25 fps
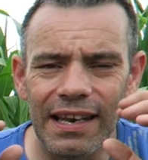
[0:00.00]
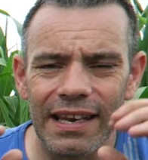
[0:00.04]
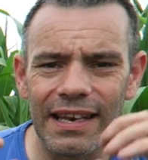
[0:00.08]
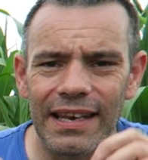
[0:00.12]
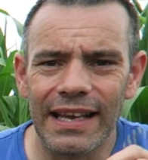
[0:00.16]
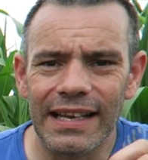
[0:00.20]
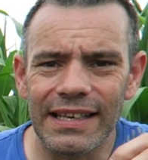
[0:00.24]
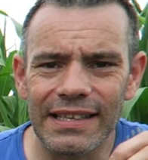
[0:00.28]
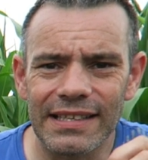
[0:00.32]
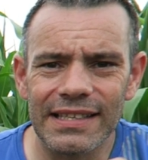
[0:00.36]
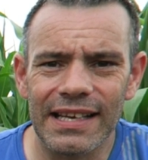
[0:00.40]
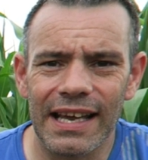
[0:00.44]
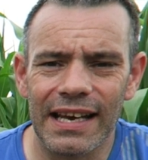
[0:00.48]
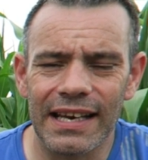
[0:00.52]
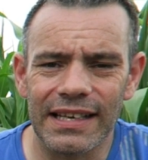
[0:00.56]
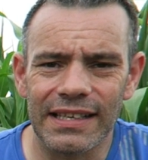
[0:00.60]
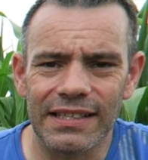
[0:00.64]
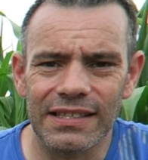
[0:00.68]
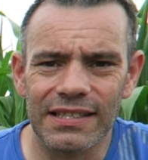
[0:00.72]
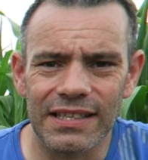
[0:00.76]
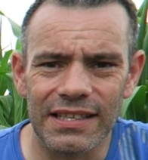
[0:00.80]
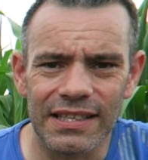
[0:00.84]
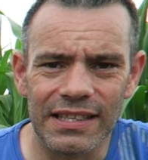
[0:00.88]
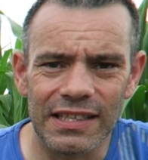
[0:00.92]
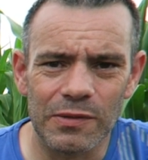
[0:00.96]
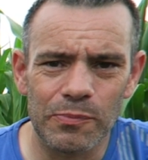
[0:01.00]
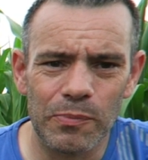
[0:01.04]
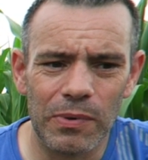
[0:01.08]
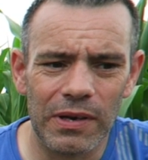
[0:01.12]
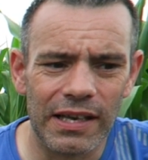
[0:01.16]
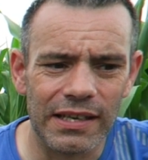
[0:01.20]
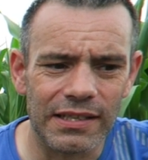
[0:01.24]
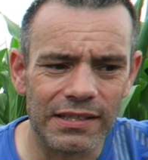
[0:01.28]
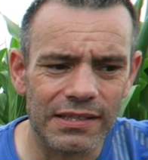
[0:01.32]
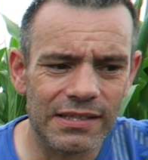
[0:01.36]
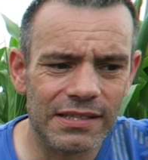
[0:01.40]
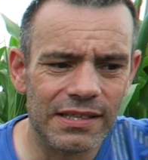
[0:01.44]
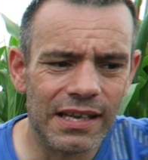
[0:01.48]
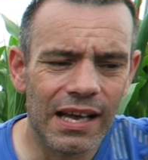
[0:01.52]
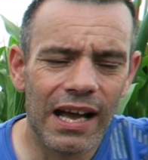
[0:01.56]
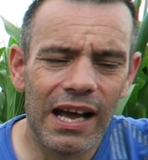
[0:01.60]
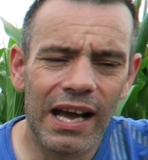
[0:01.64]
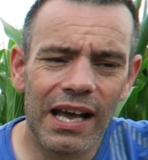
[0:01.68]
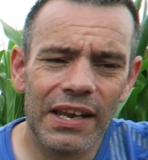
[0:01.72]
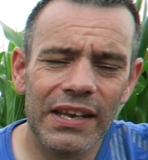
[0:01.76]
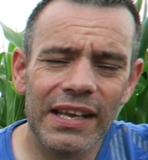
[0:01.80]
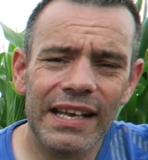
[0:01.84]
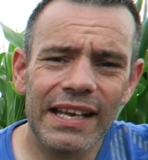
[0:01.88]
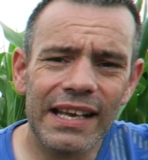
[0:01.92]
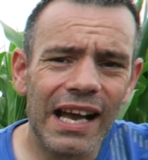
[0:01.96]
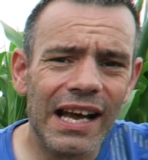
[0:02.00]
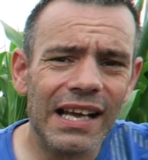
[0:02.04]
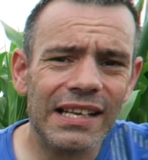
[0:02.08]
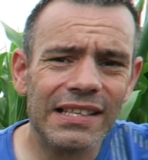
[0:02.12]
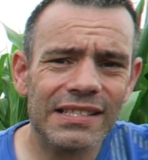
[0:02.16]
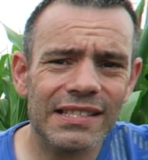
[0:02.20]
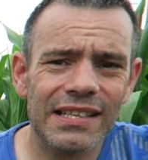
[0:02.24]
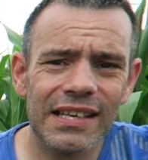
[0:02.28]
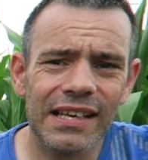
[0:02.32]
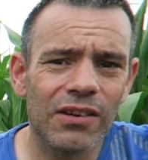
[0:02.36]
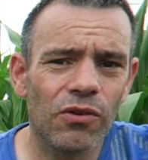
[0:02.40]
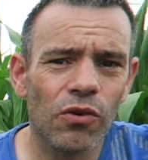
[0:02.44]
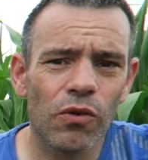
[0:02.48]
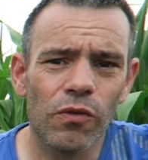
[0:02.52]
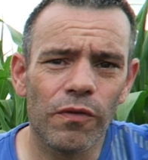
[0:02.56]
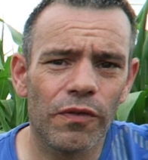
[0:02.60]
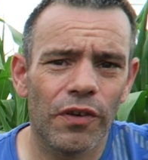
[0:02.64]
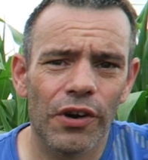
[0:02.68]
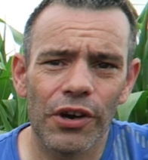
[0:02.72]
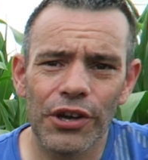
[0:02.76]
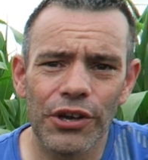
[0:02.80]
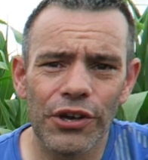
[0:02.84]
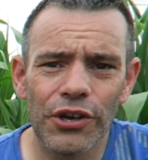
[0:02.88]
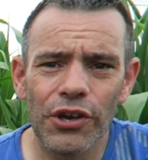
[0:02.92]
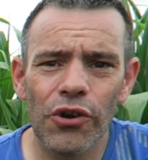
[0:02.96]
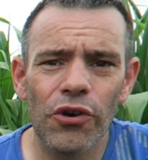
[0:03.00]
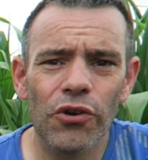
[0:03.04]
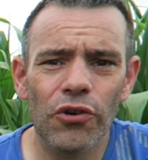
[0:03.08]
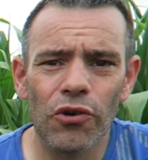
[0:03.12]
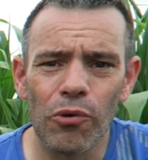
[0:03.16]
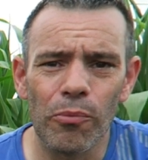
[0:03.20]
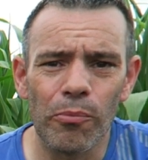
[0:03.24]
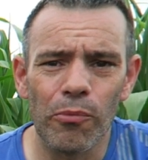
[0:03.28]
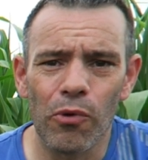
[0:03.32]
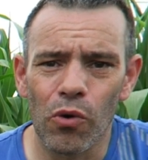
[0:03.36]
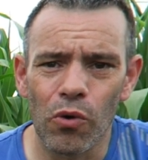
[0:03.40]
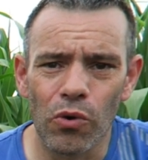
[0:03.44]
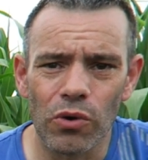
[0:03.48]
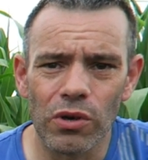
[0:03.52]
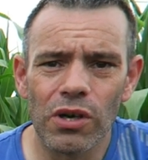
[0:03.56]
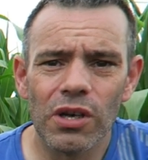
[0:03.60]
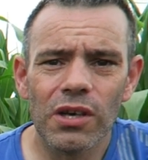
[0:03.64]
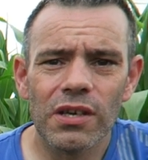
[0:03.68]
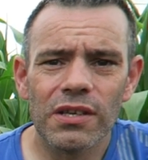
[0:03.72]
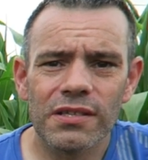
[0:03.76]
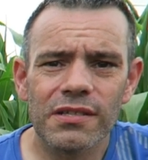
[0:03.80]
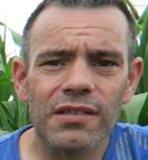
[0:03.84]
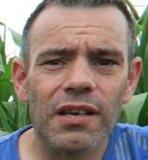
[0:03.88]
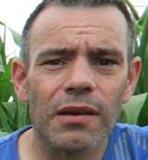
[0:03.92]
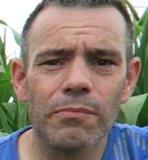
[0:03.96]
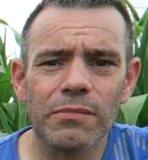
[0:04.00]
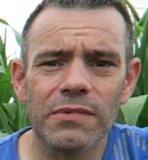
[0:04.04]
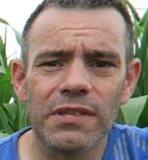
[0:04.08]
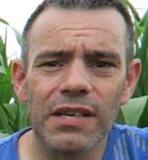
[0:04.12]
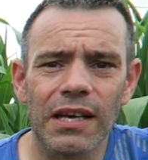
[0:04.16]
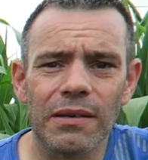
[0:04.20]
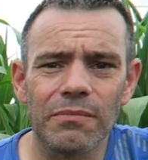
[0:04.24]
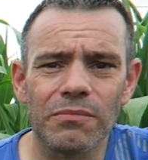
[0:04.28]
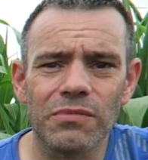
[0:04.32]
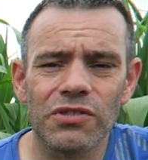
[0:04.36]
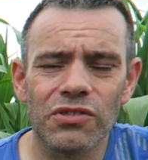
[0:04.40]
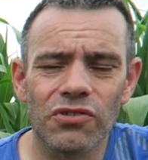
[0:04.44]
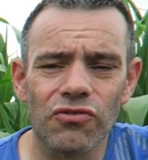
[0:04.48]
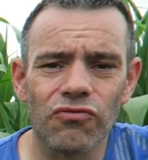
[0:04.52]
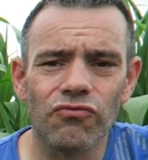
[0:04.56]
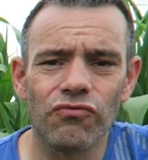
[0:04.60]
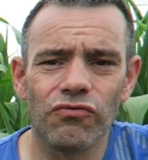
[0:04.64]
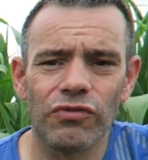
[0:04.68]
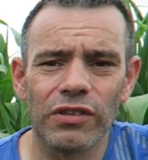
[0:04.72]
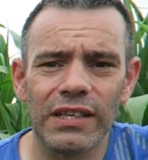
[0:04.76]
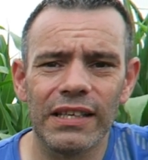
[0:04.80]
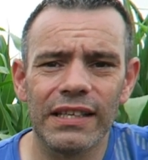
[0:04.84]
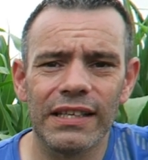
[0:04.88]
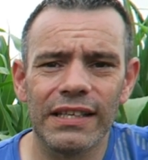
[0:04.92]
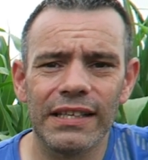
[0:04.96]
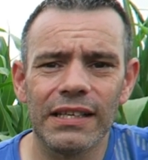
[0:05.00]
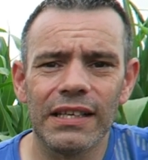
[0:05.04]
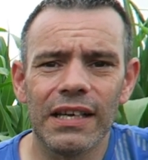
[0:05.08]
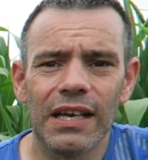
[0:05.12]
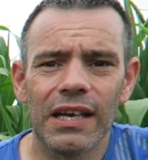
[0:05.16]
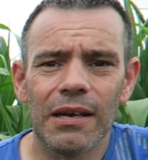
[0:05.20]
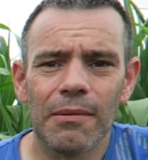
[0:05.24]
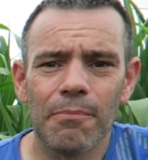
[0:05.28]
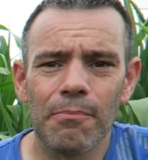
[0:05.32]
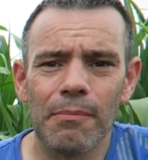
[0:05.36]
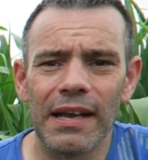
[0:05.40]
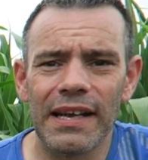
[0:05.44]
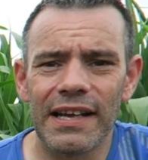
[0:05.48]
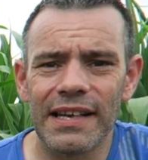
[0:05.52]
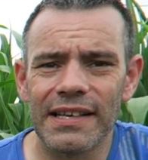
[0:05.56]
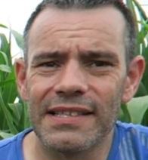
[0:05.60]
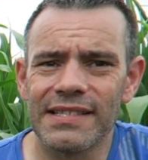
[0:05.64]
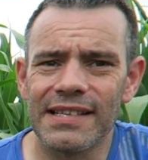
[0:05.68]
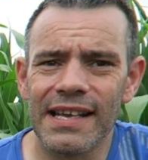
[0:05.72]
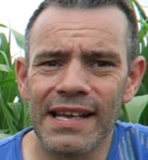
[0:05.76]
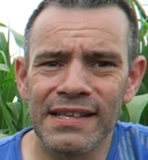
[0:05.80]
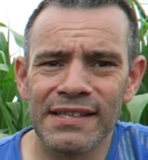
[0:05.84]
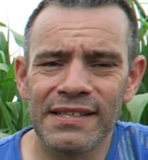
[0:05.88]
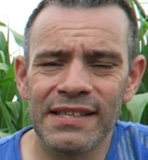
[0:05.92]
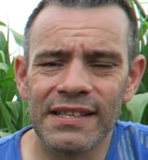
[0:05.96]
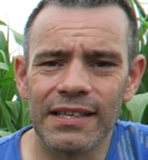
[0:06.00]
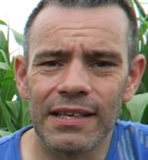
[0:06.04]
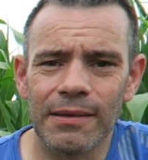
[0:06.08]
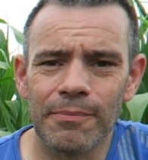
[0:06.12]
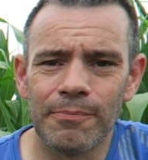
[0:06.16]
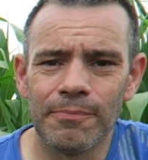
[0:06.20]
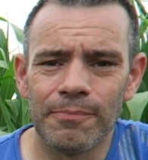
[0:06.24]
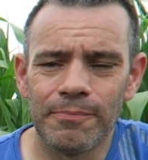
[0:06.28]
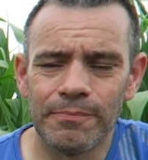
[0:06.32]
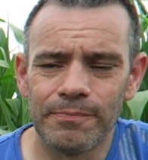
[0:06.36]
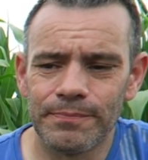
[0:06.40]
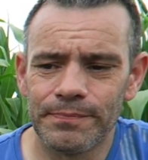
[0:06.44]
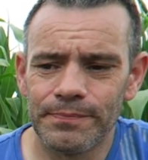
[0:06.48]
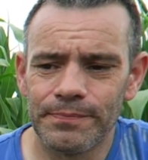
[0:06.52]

the light getting to these plants, and it can take over a year or more sometimes to really make a dent in them.